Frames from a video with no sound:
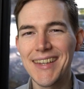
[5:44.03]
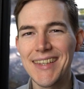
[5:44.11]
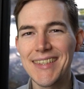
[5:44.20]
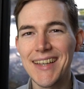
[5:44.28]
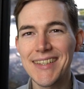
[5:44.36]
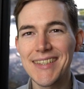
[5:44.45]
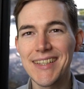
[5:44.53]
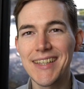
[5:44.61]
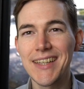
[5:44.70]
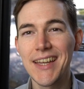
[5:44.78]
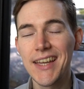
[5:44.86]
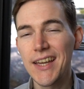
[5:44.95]
is
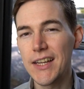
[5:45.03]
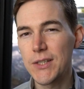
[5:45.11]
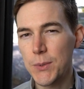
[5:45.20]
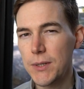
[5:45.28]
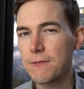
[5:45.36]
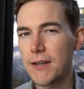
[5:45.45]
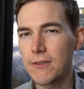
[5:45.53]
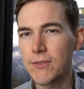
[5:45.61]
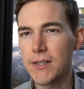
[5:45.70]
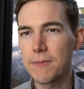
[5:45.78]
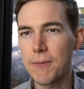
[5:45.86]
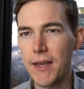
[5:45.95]
actually a
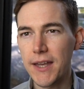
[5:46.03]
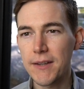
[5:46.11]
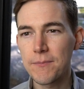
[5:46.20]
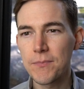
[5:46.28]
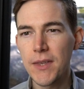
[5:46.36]
25-litre bag,